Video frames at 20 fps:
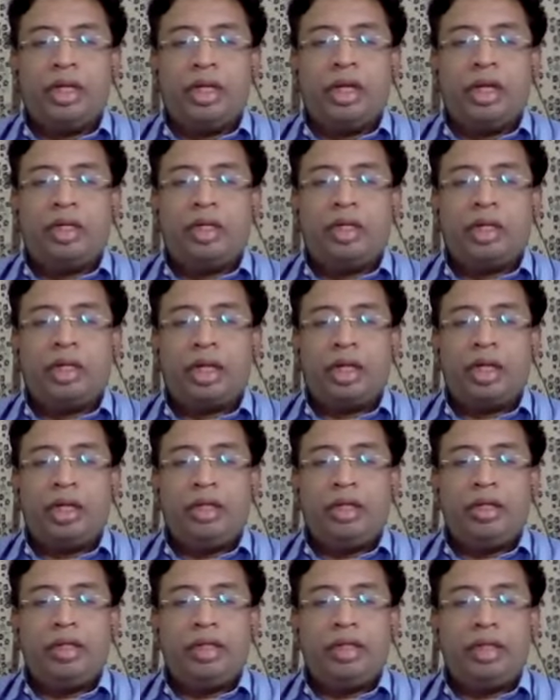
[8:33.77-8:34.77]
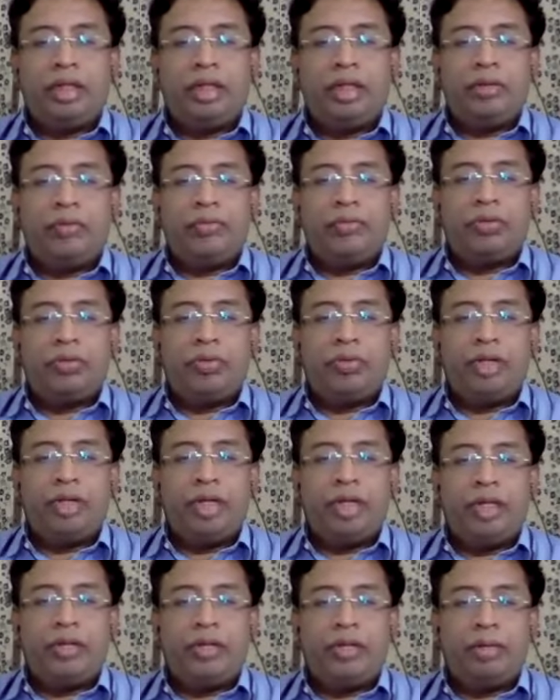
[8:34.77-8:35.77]
The current challenge of
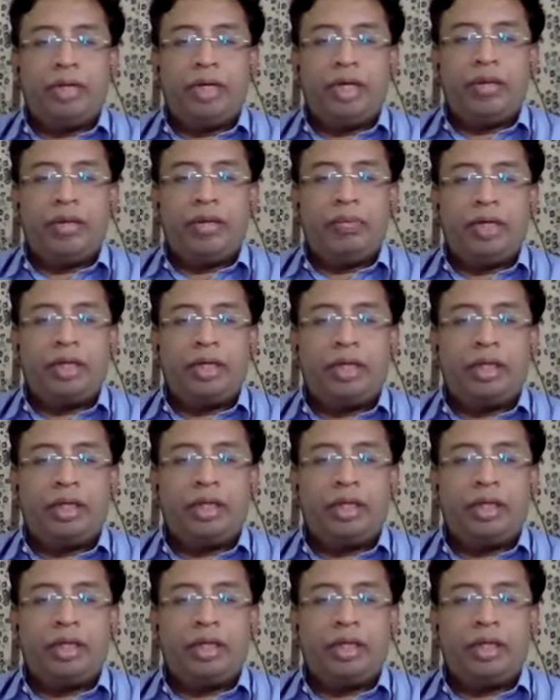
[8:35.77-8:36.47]
COVID-19 pandemic